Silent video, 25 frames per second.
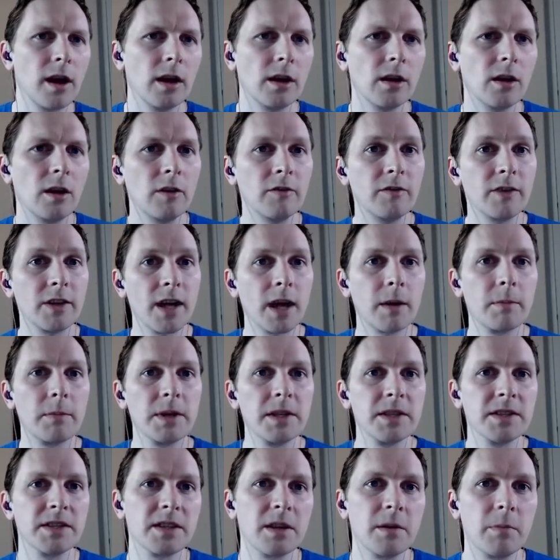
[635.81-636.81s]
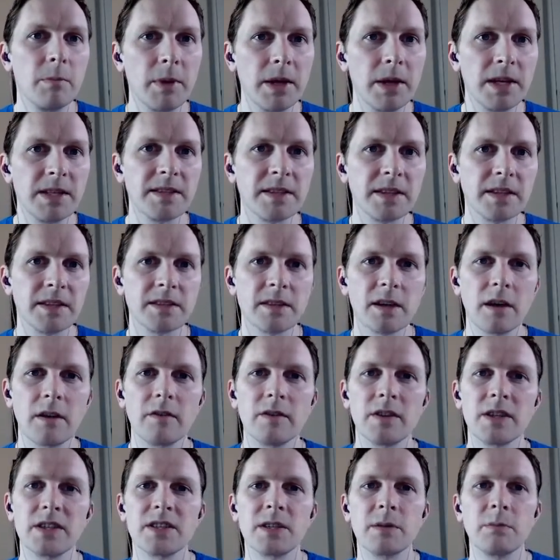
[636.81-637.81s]
LLVM is the basics of
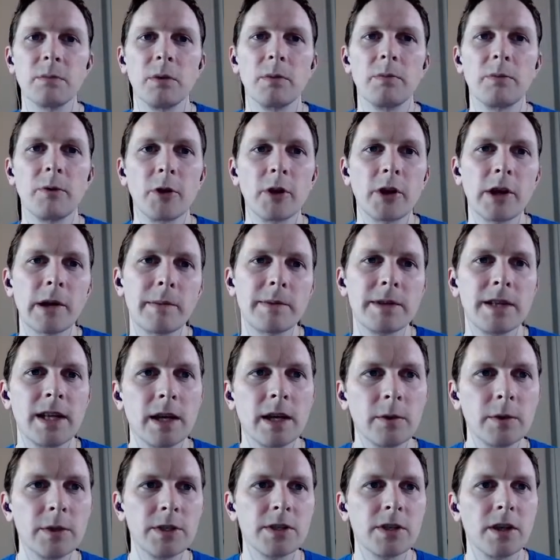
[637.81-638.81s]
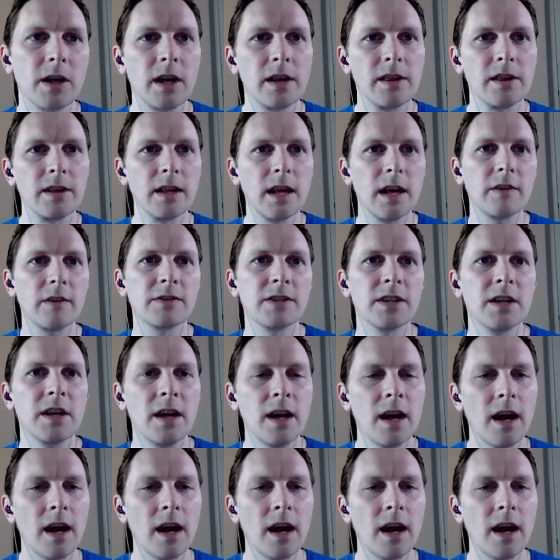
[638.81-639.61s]
a simple programming language on the left.